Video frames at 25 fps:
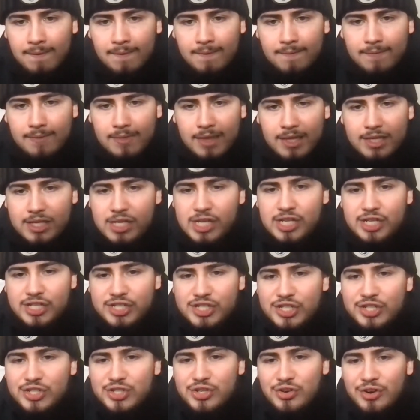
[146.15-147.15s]
It's
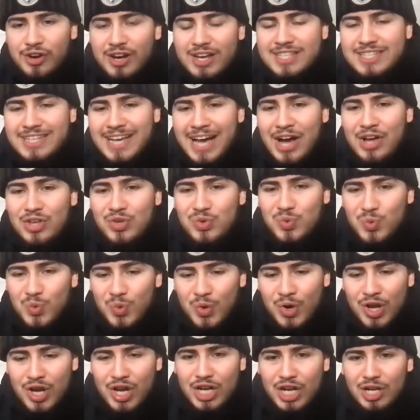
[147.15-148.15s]
just crazy how you
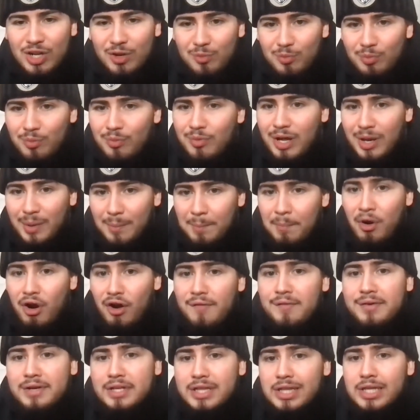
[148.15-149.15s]

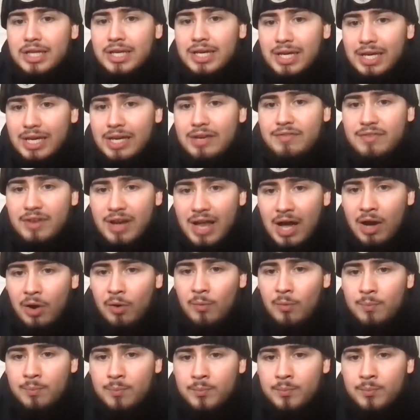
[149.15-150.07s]
perfectly even out.